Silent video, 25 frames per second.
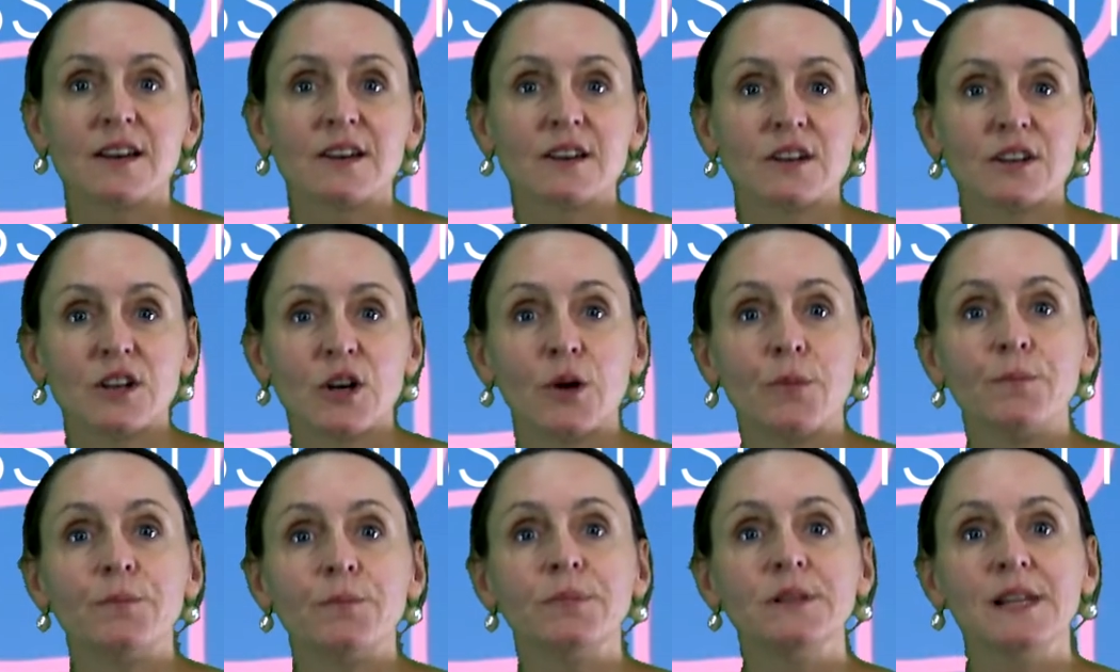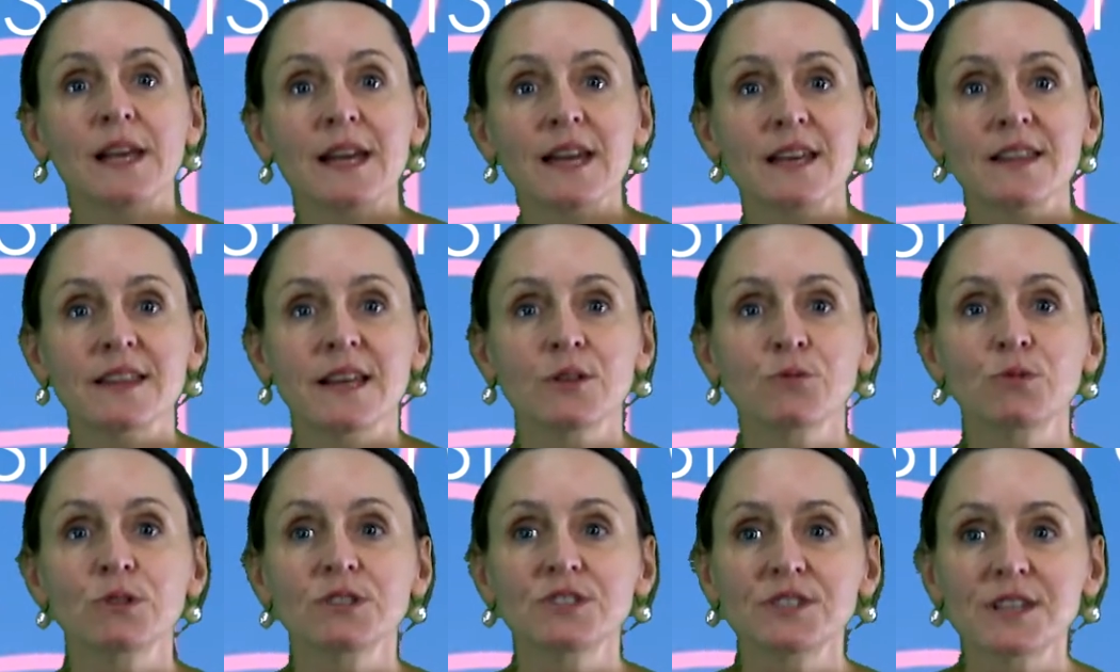a play that
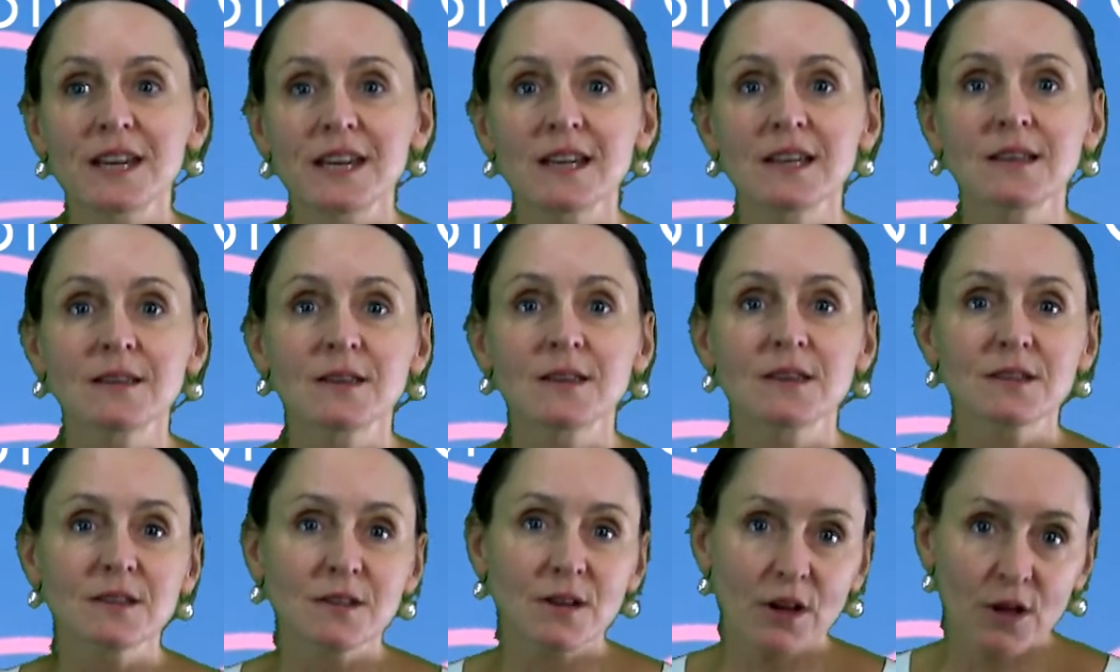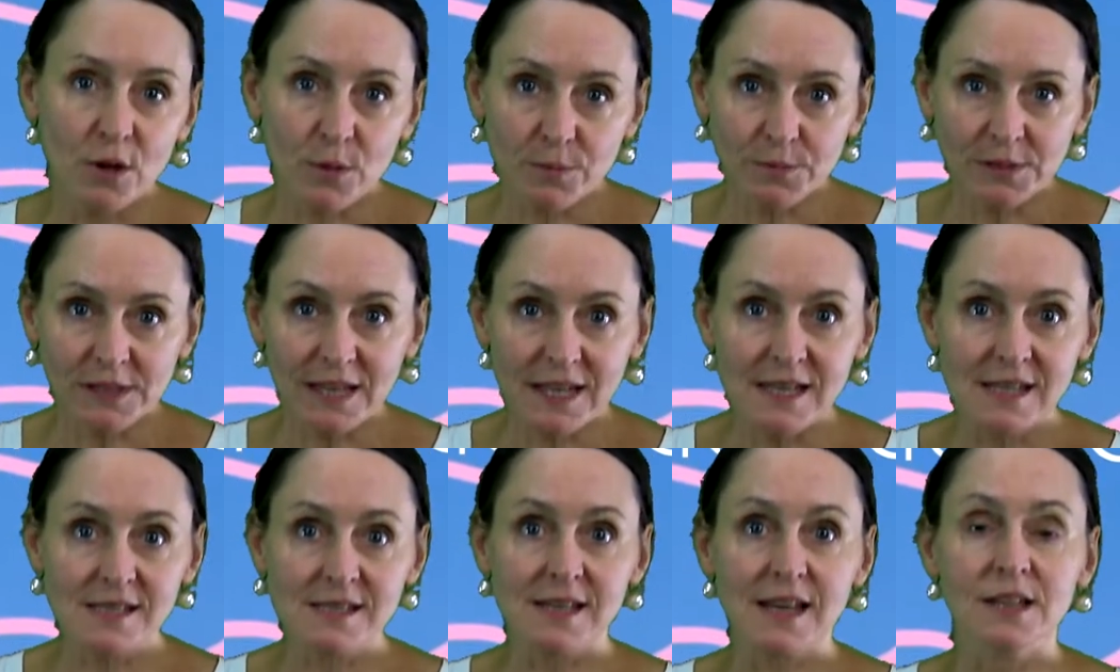will take
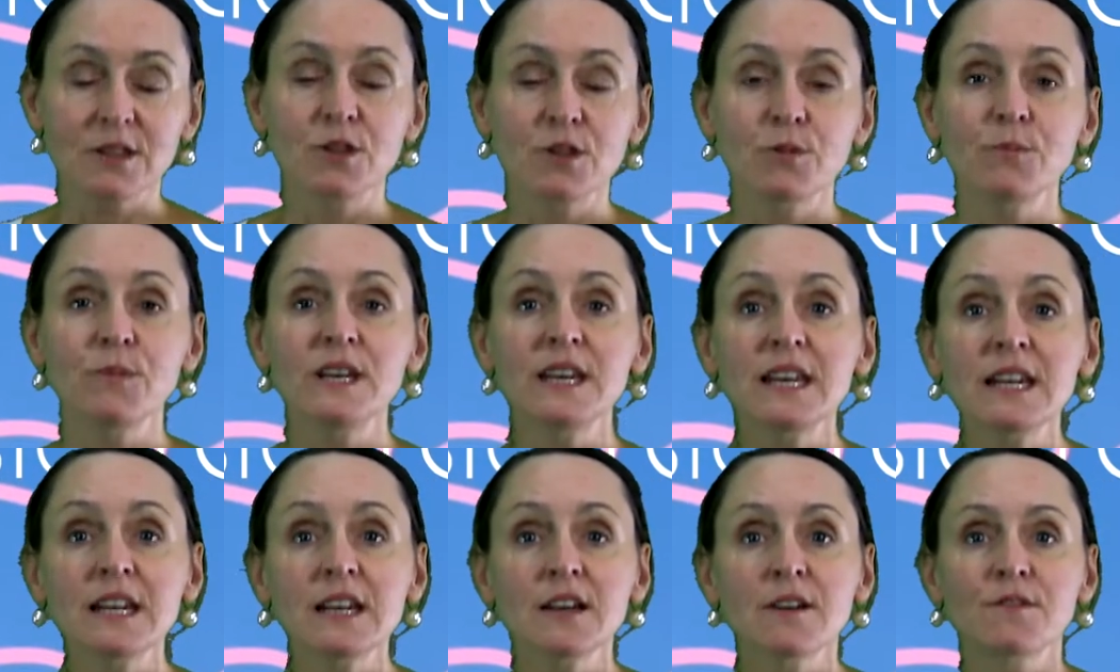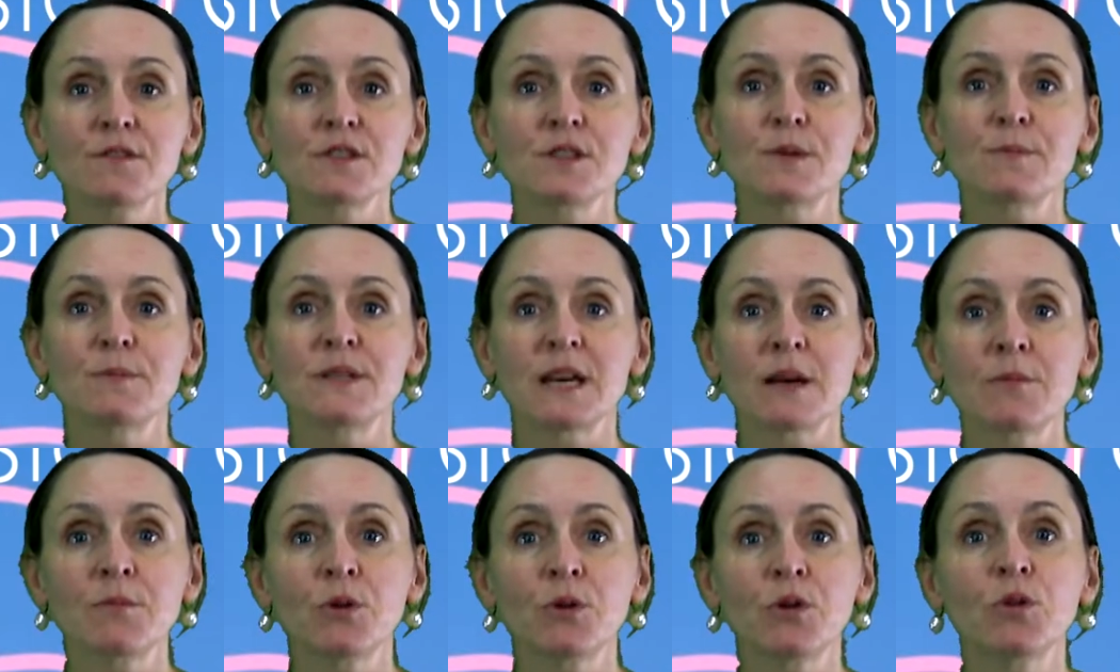place at the beginning of
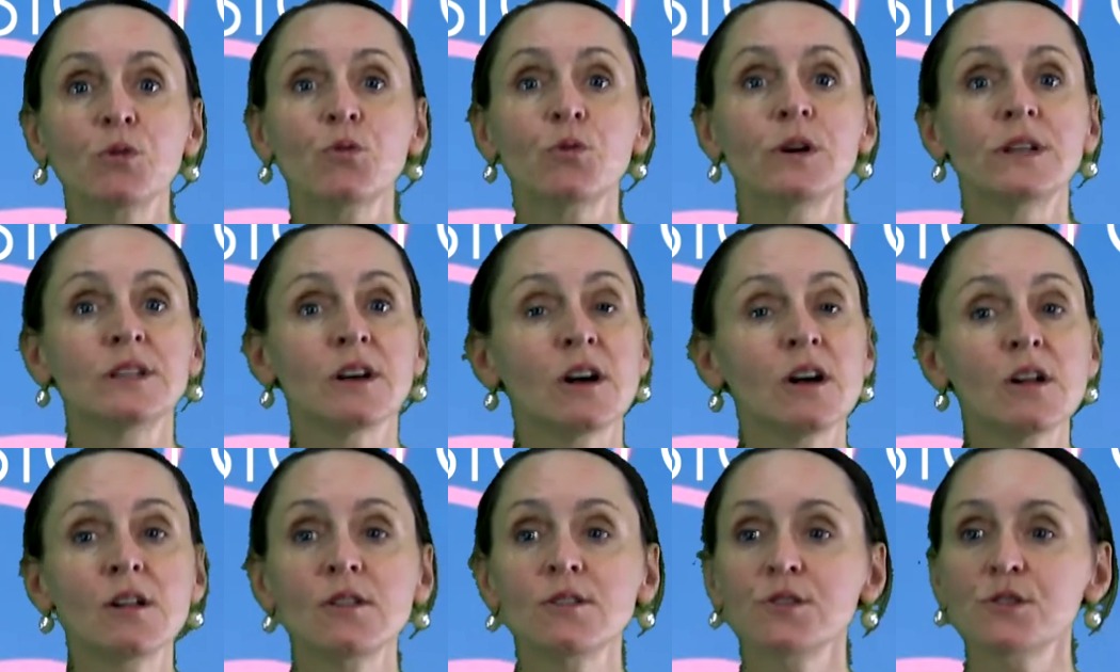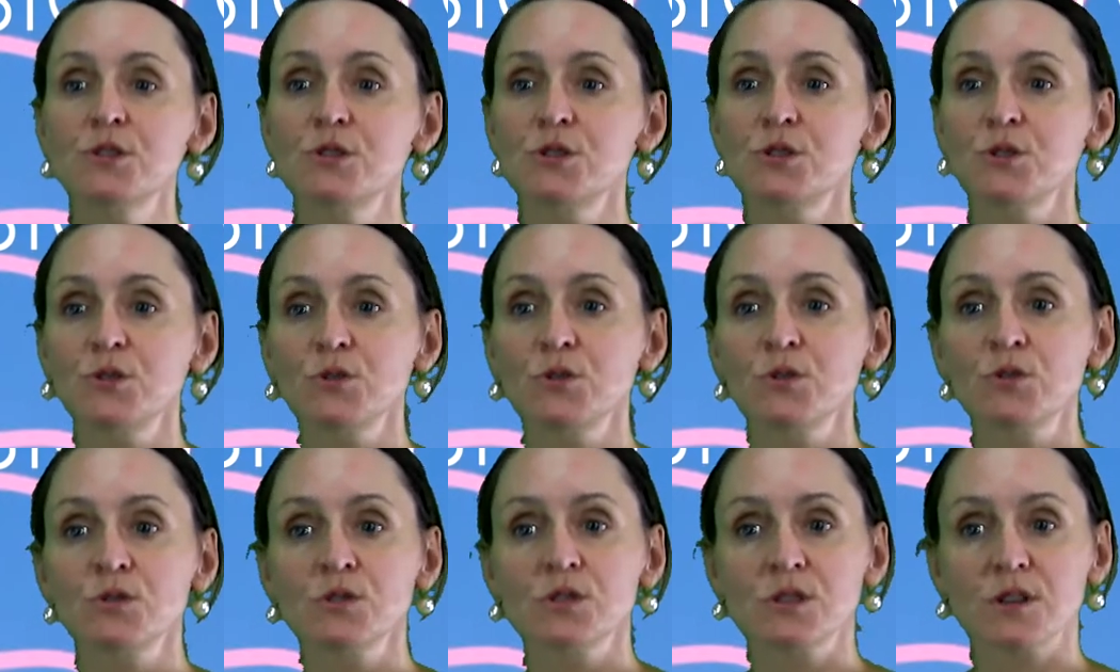September when all the
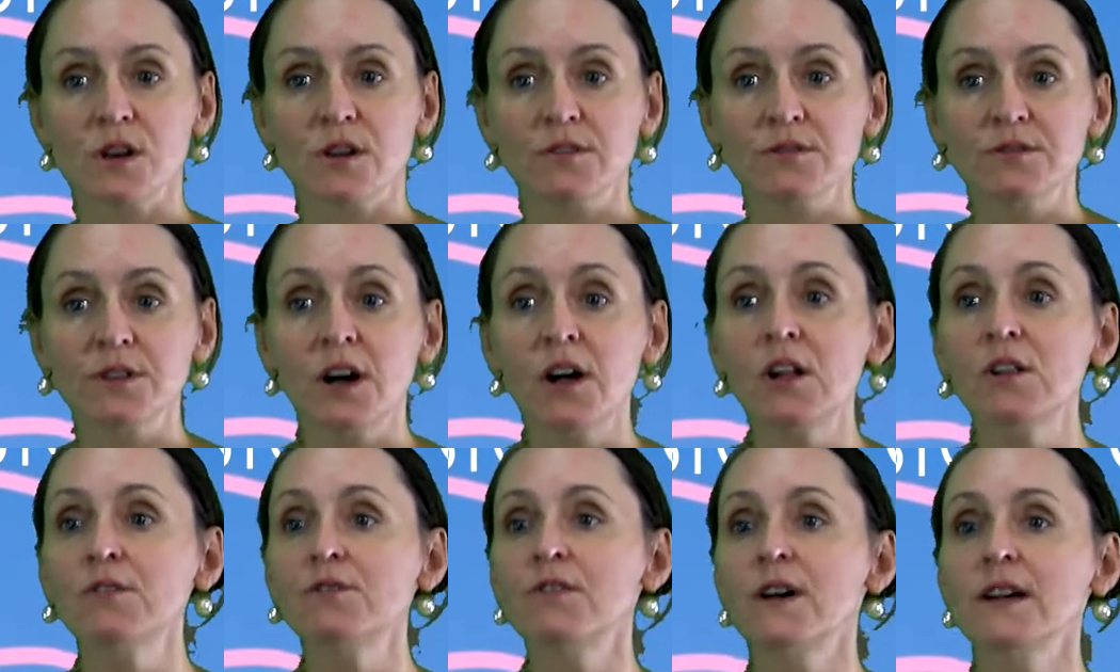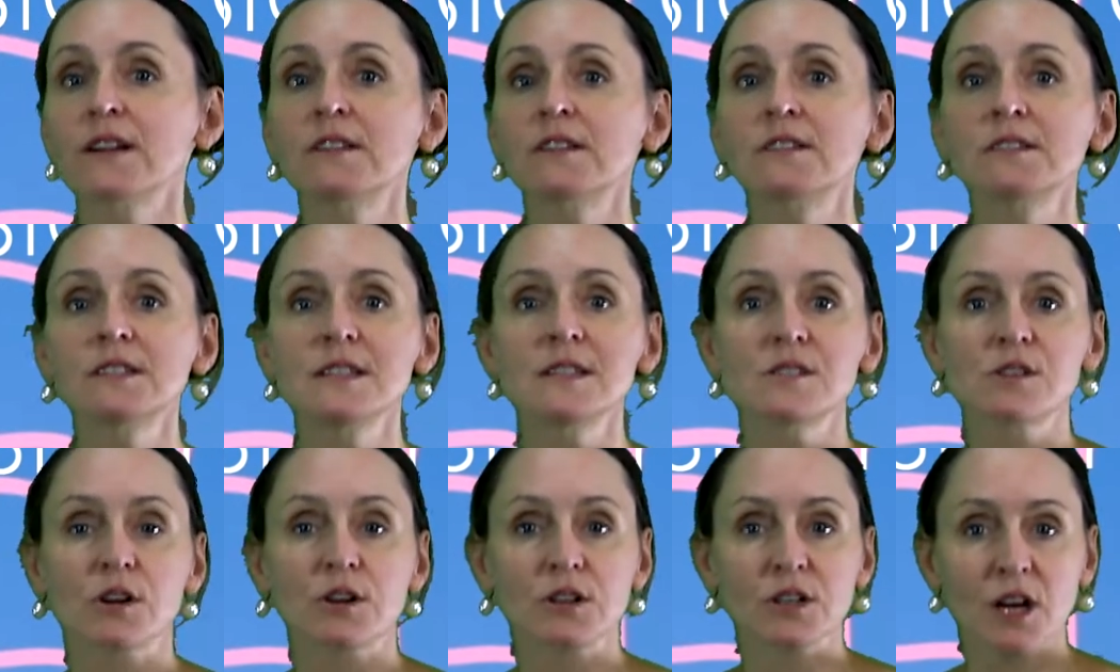students of all faculties
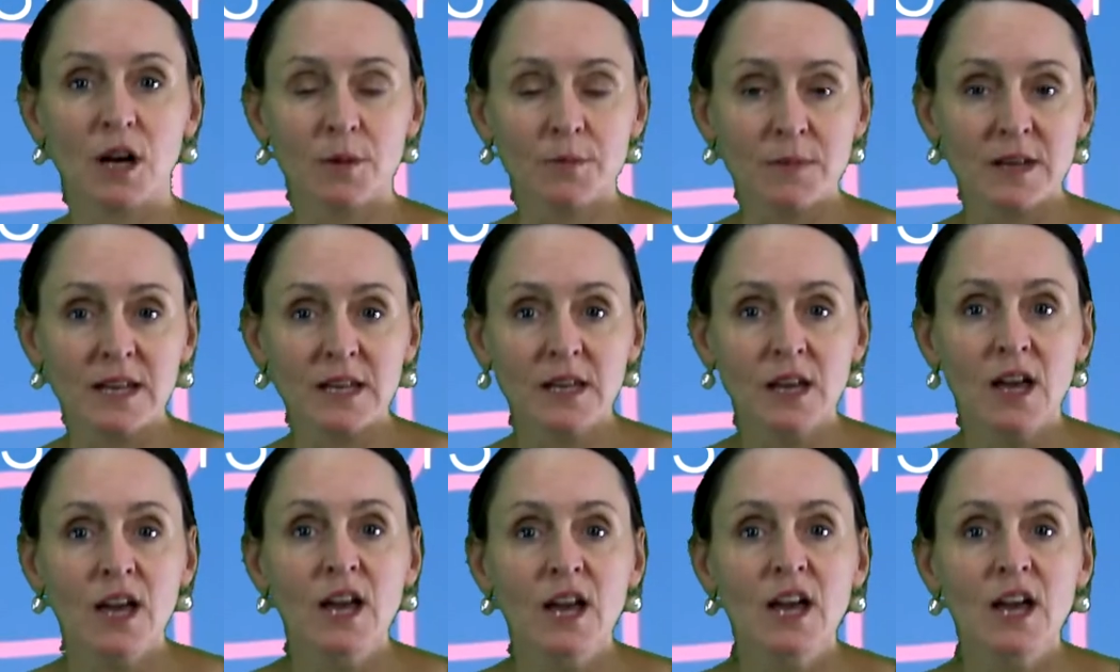are coming,